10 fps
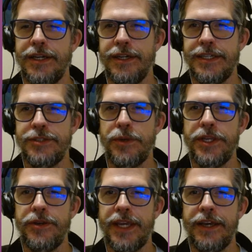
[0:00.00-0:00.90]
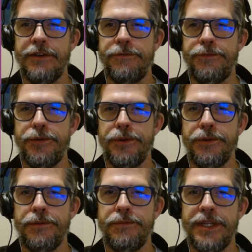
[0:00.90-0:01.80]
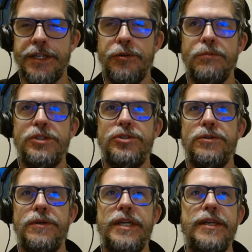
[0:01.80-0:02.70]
is what you get for the enormous joy.